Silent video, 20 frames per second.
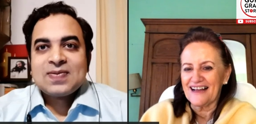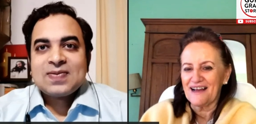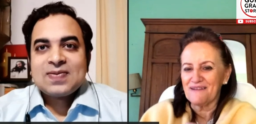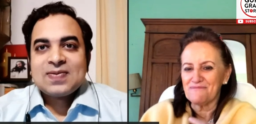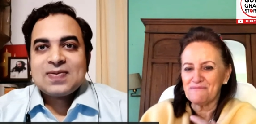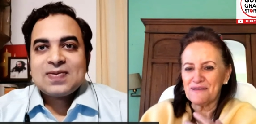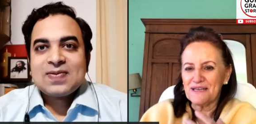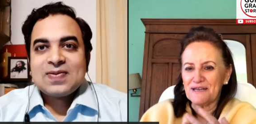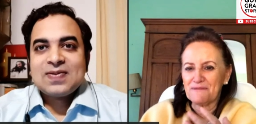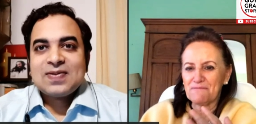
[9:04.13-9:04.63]
Speaker 1: a
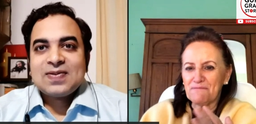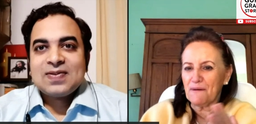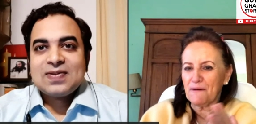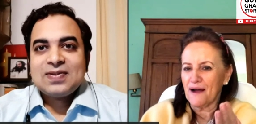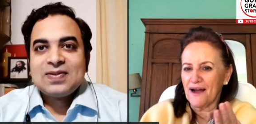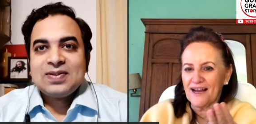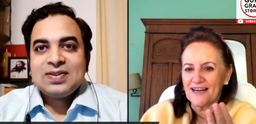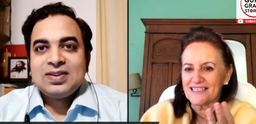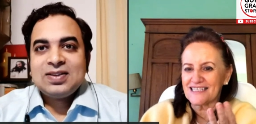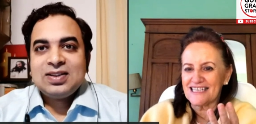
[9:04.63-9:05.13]
big
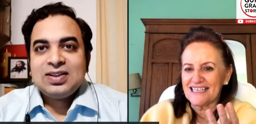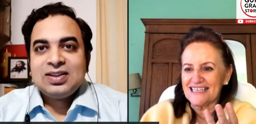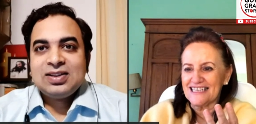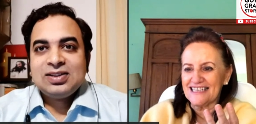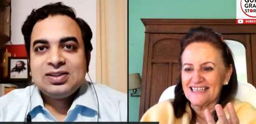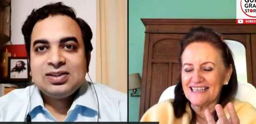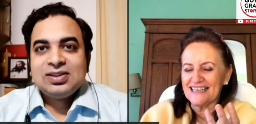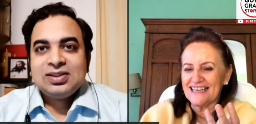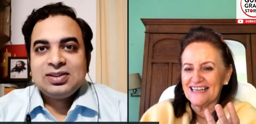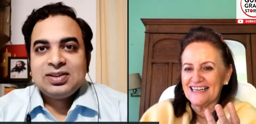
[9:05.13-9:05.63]
party
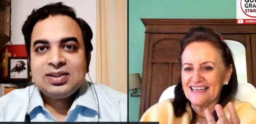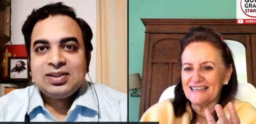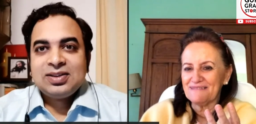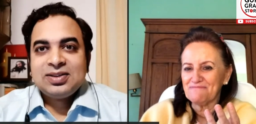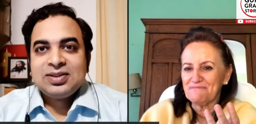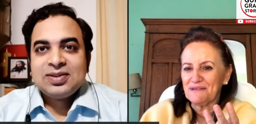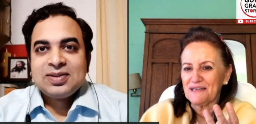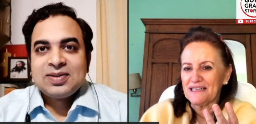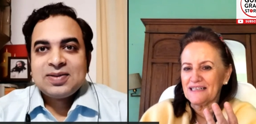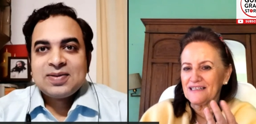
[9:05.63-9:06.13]

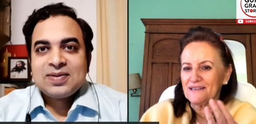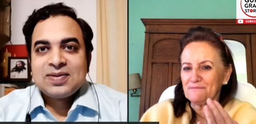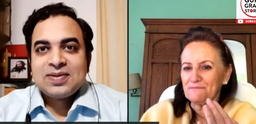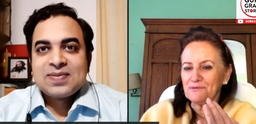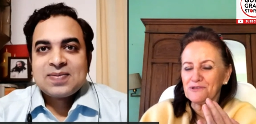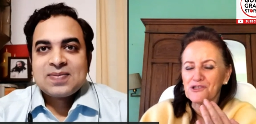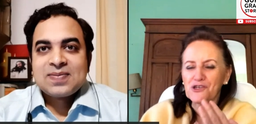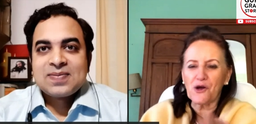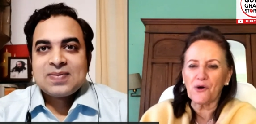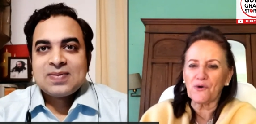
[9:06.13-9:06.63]
but
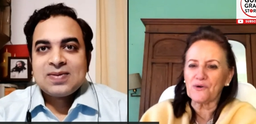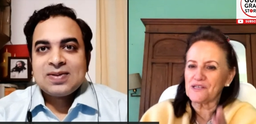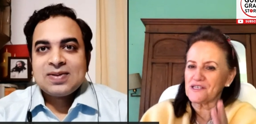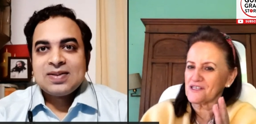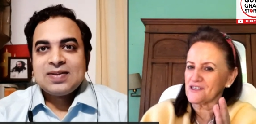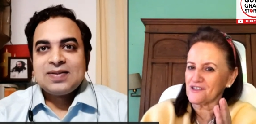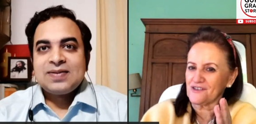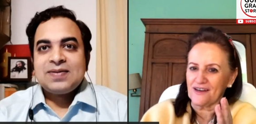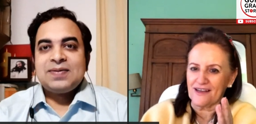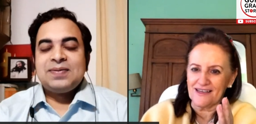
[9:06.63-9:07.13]
so
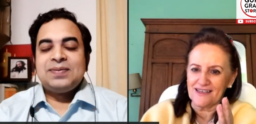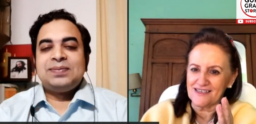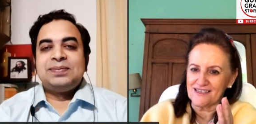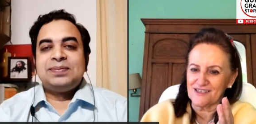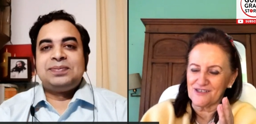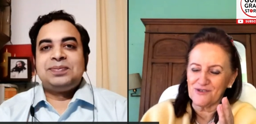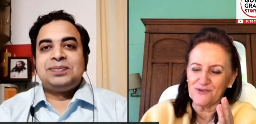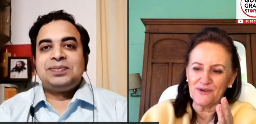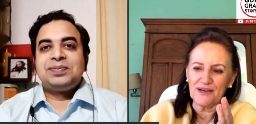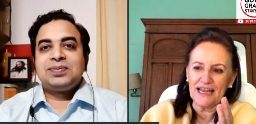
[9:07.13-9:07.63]
stressed,
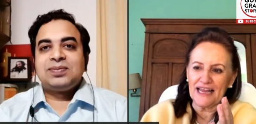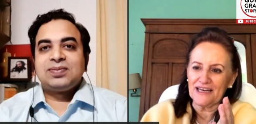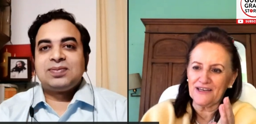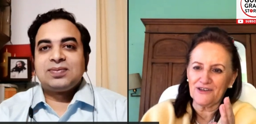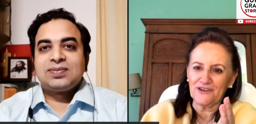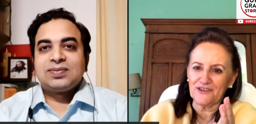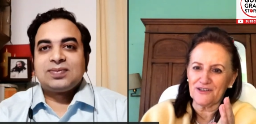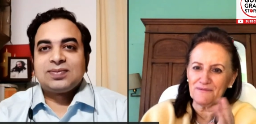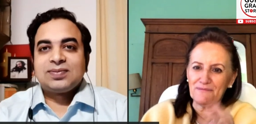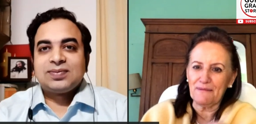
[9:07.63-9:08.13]
you
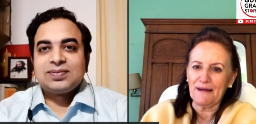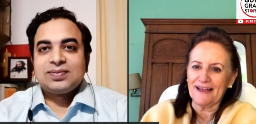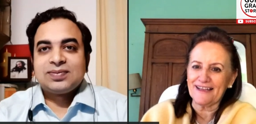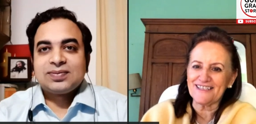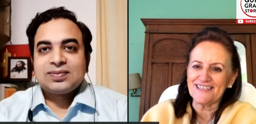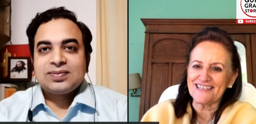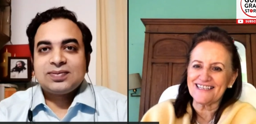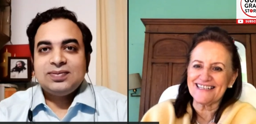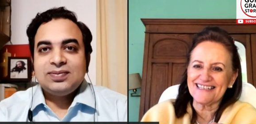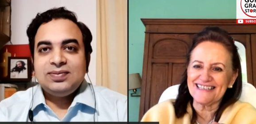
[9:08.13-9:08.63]
cannot
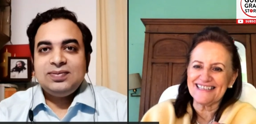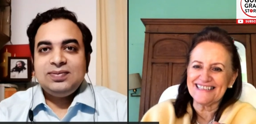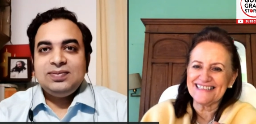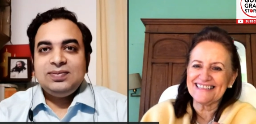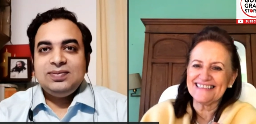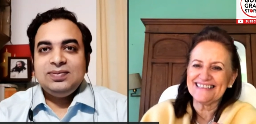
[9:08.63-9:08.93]
imagine.